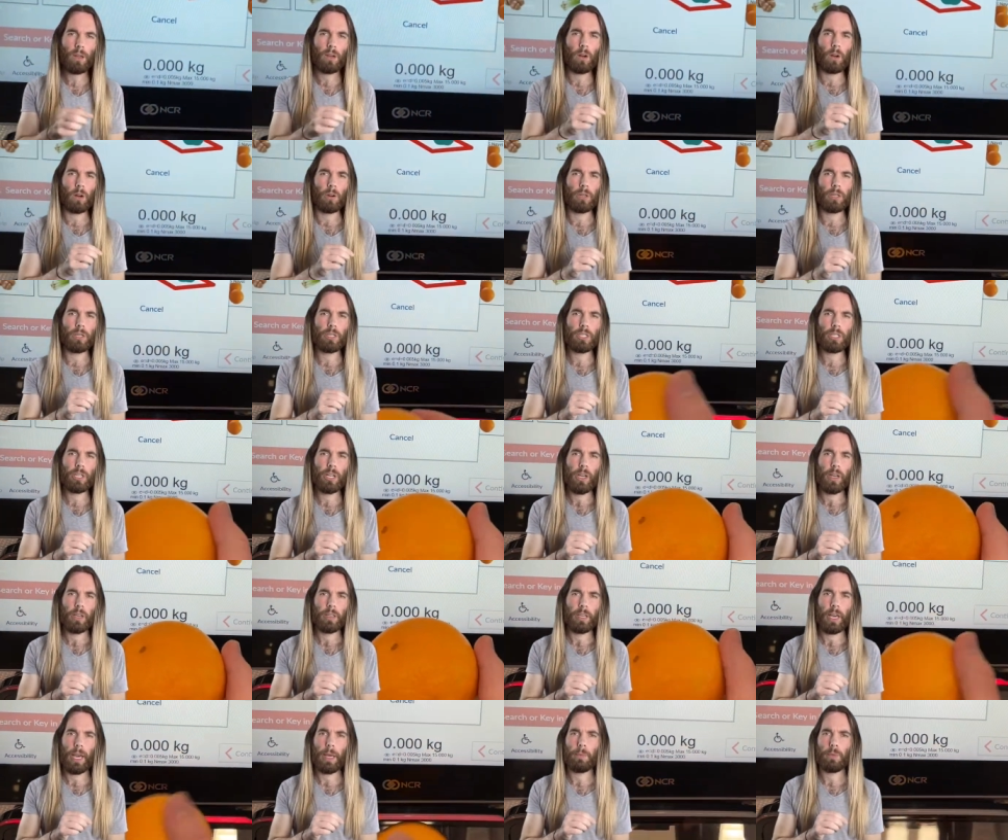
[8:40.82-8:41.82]
orange
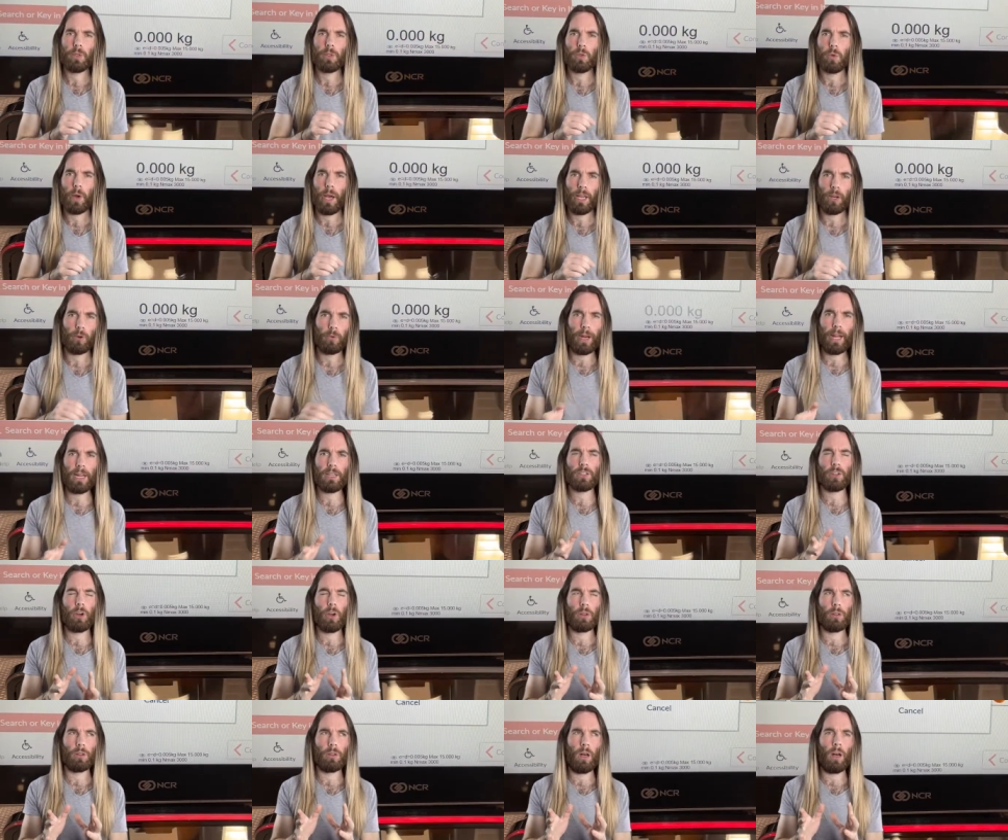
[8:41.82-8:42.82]
came to a grand
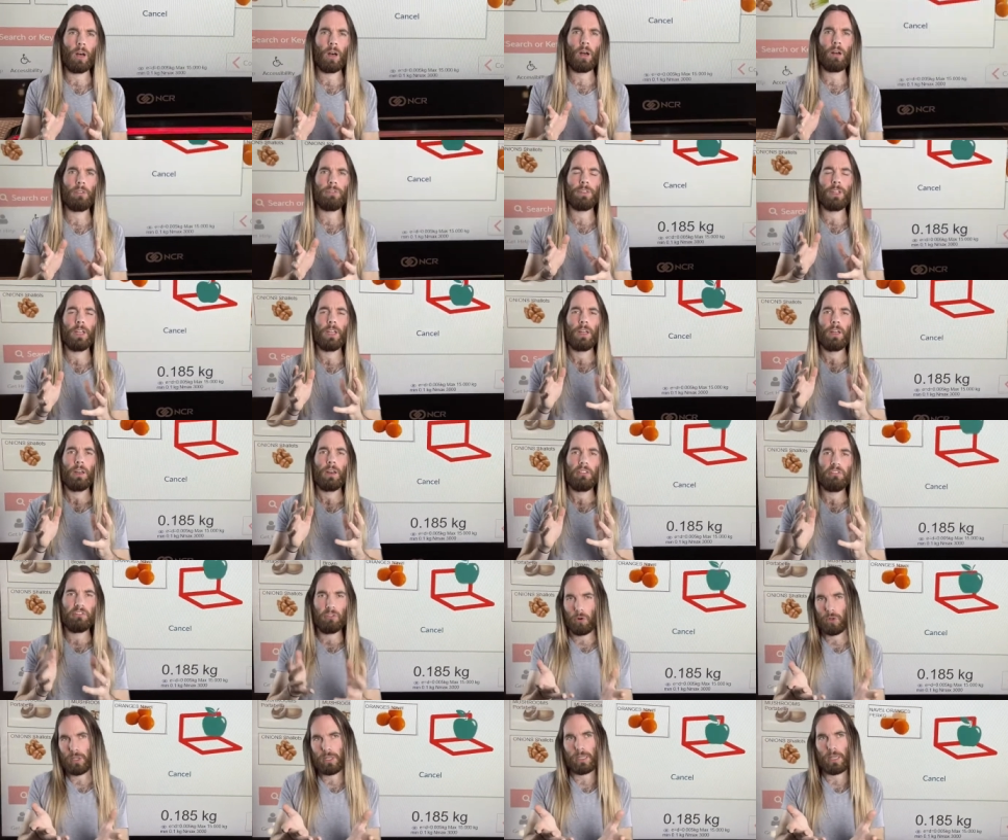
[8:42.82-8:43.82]
total of
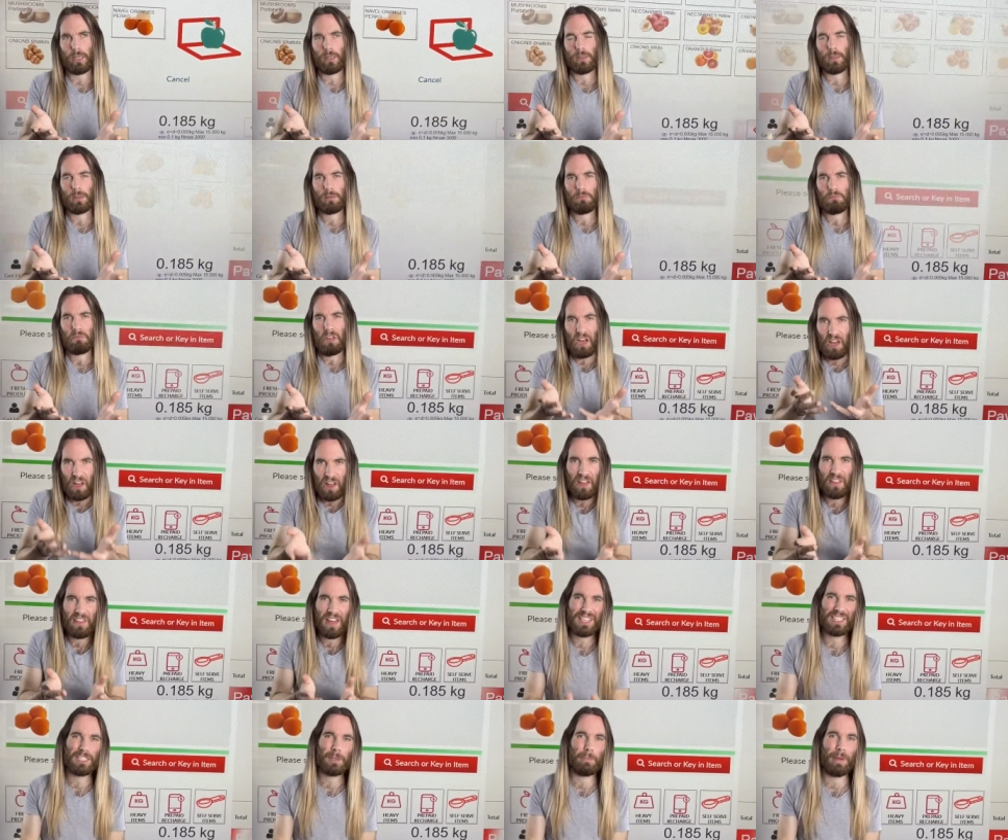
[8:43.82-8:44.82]
40 cents.
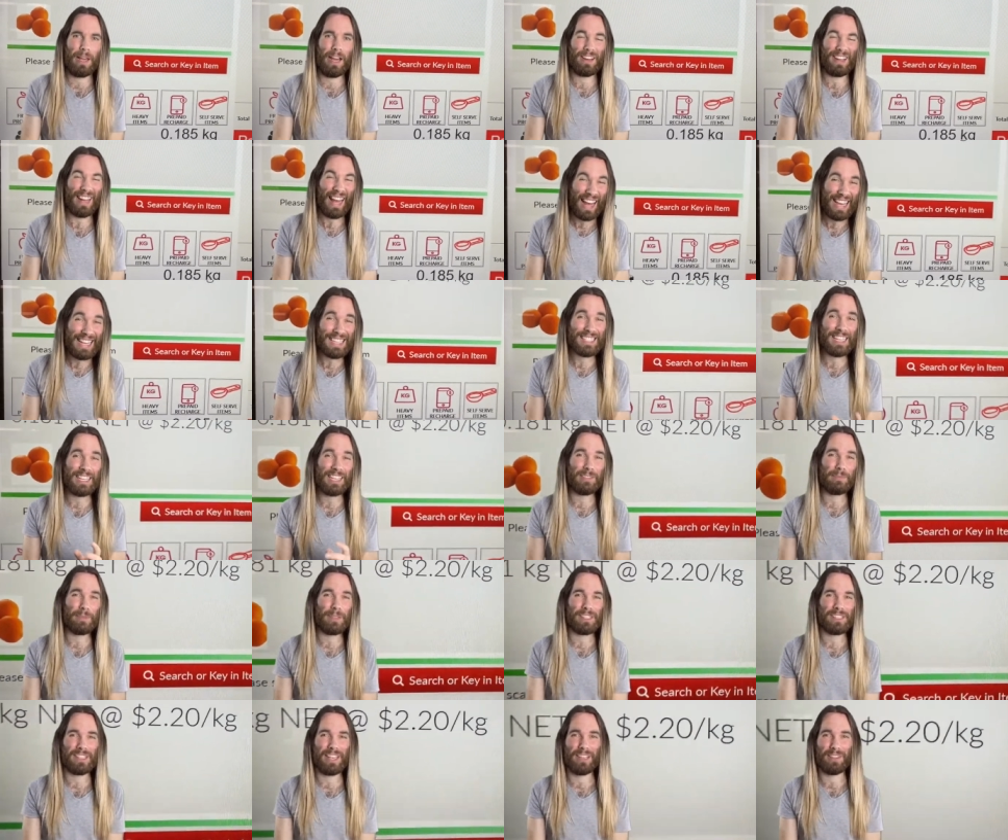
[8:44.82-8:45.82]
That's about
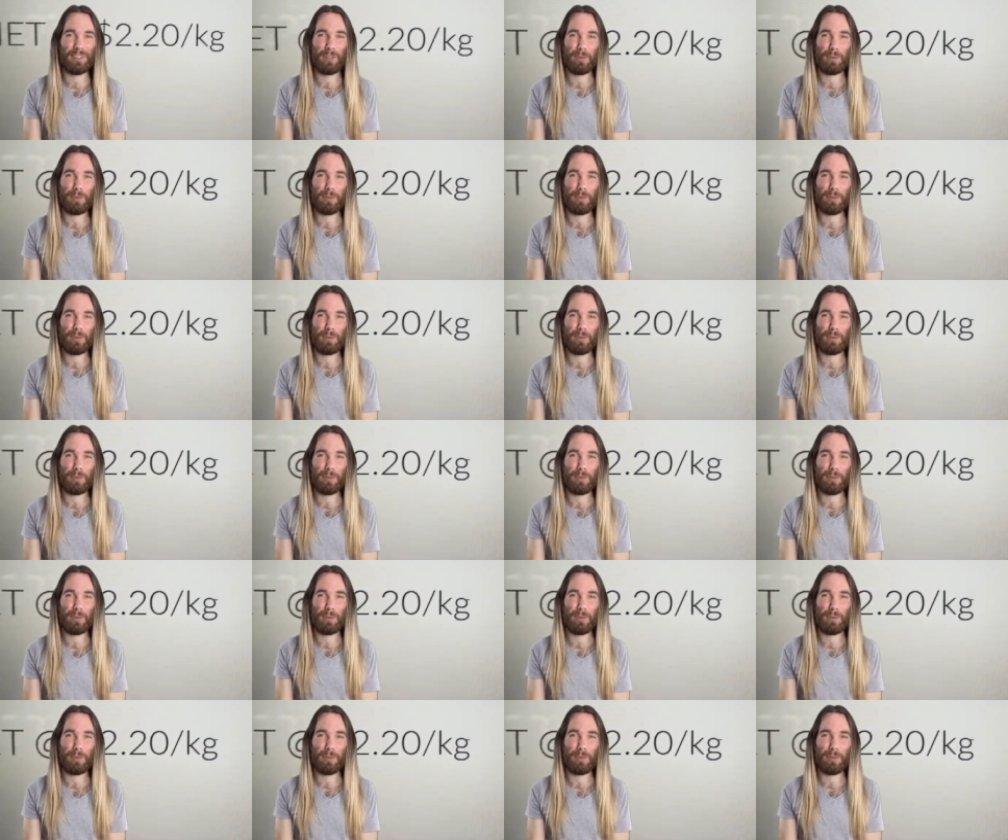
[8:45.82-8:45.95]
18% the